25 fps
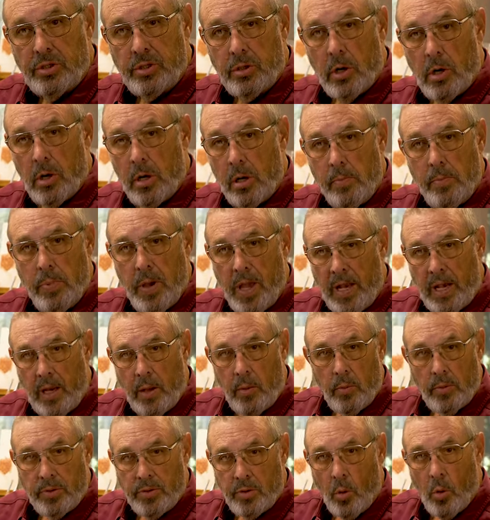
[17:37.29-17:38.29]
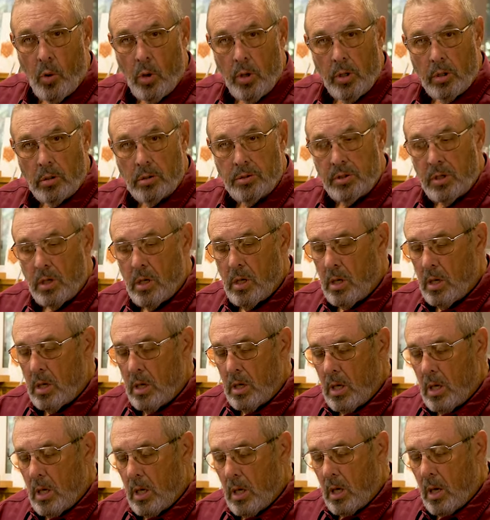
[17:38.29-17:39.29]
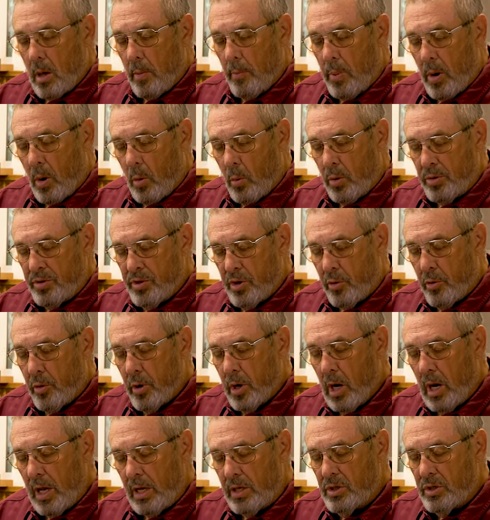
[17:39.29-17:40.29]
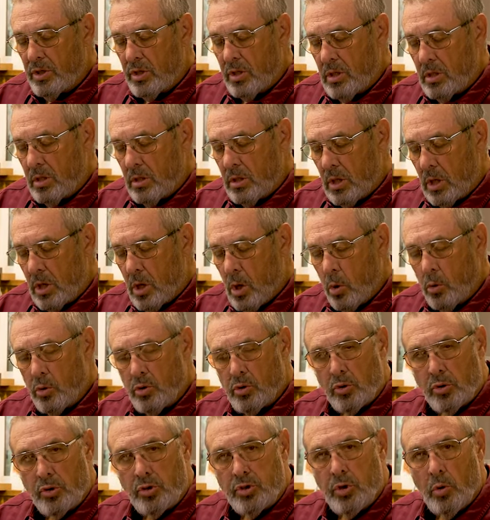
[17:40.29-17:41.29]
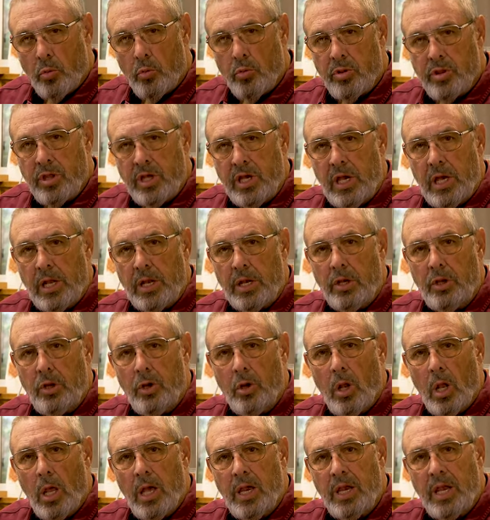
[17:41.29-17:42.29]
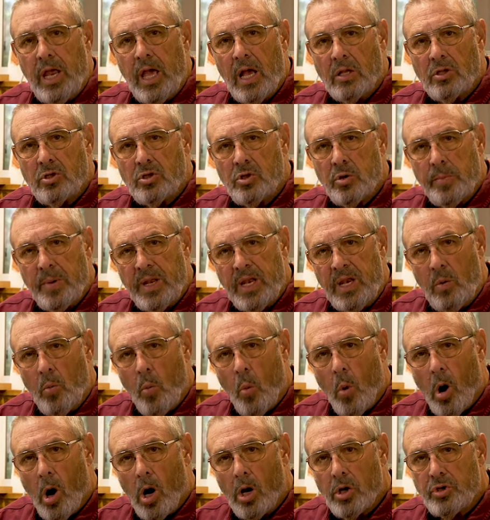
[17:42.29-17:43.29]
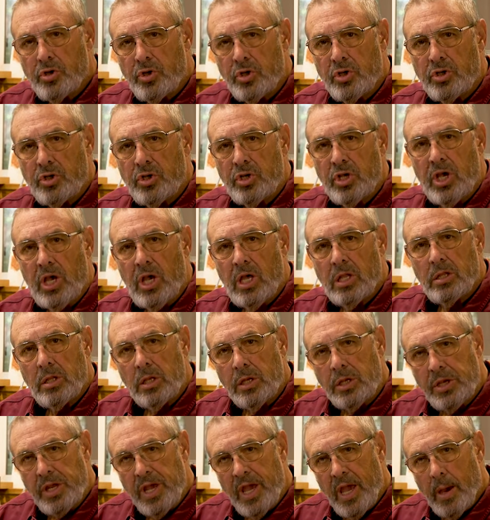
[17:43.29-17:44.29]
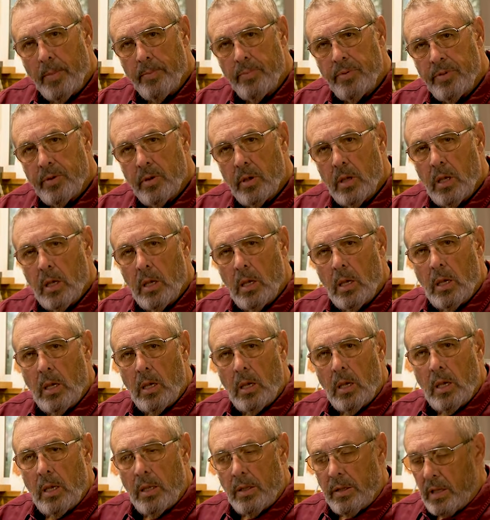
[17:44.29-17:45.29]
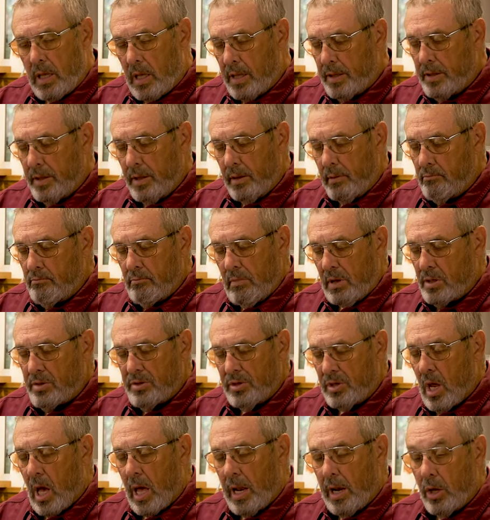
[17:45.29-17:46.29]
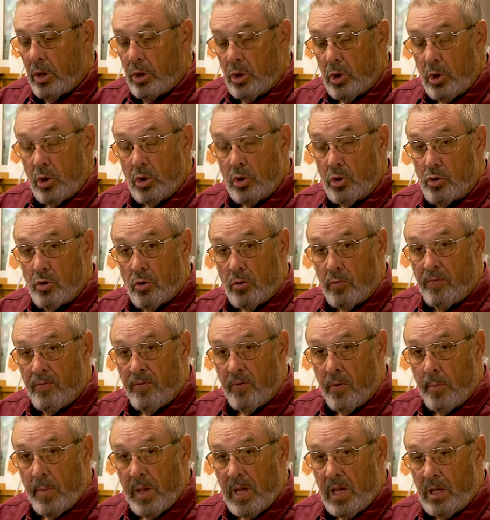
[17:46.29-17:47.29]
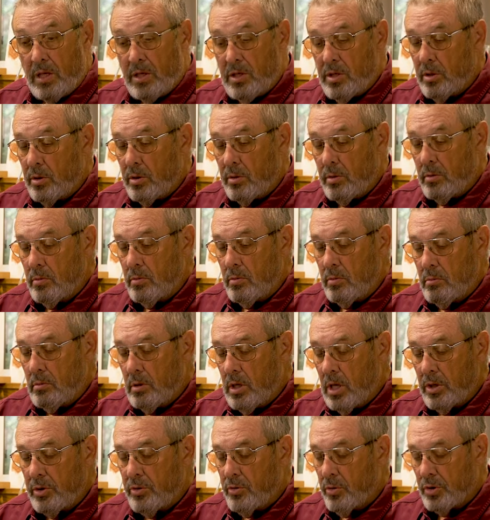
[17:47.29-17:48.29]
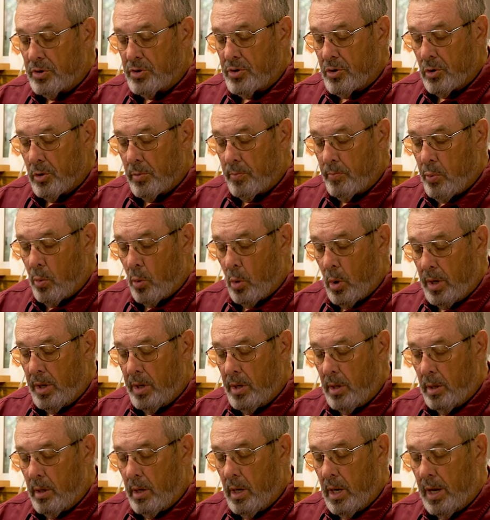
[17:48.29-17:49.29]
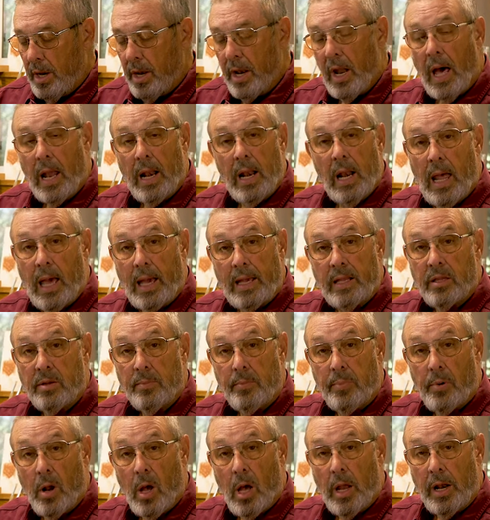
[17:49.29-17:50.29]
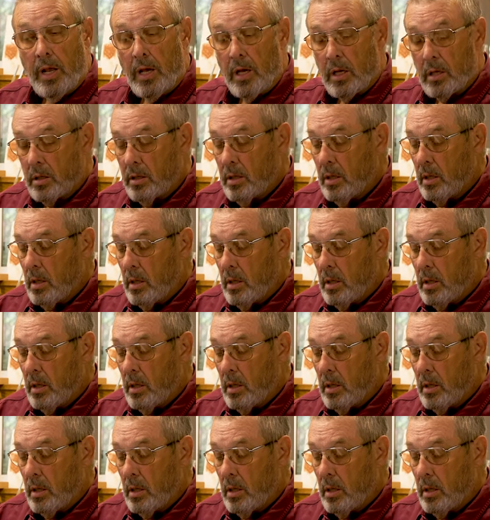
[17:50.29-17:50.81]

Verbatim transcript: started painting with oils, but with acrylics, the coats are so thin and you lay down so many washes to get the depth that it's not unusual for me to get to a certain point and not like the product